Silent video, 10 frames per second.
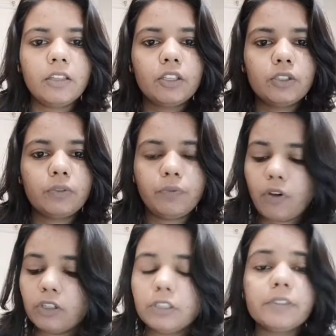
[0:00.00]
So
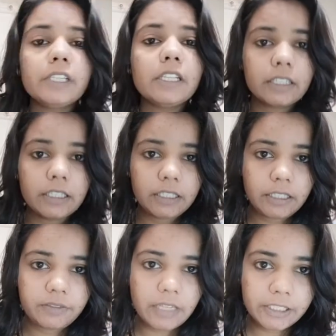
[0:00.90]
fault will again
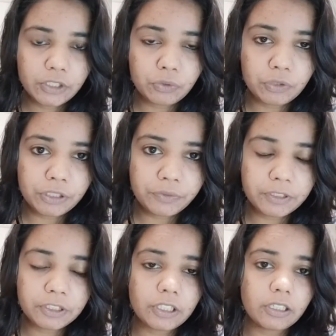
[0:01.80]
give rise to the
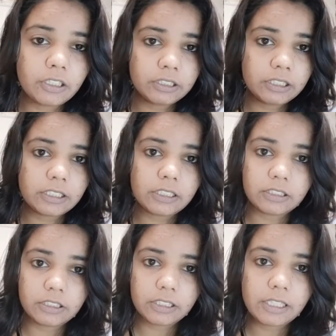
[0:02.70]
different geological
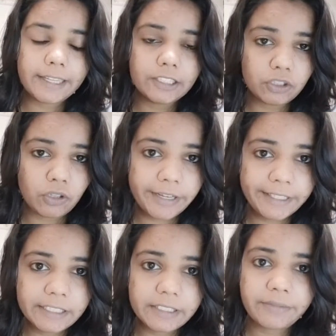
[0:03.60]
structures like
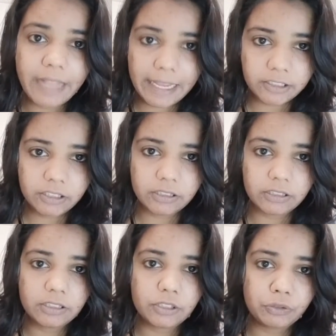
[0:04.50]
joints,
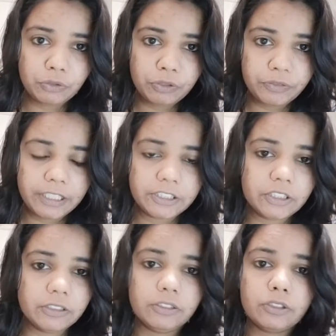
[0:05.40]
fractures due to the
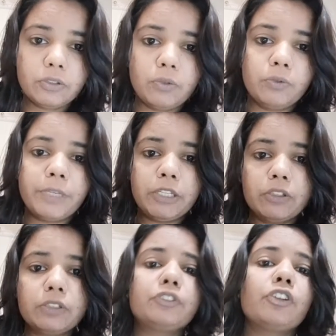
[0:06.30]
friction. So
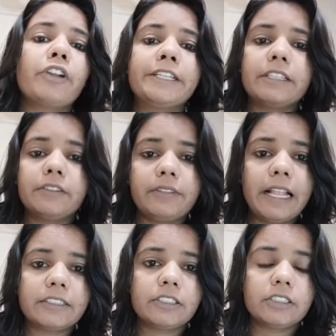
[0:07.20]
because of joints and
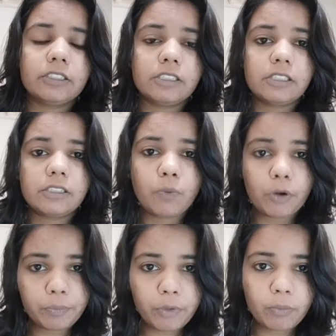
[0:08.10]
fractures,
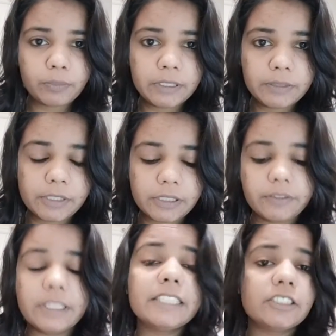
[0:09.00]
what problems,
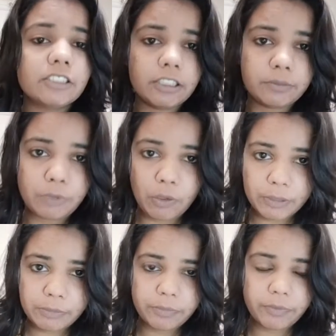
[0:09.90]
civil engineering
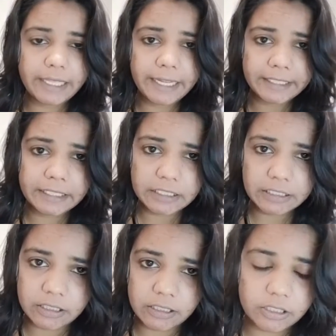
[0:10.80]
problems will get in the
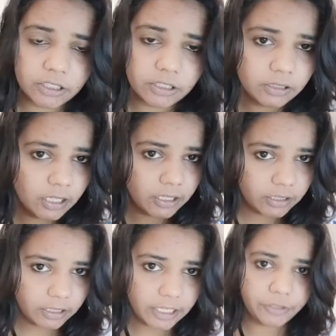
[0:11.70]
construction,
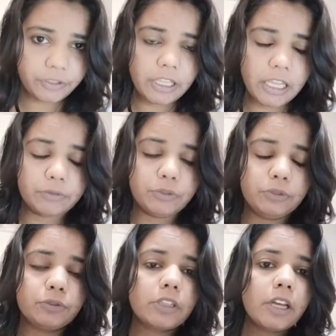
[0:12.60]
that you will have to
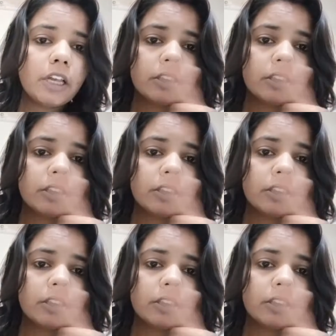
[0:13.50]
note.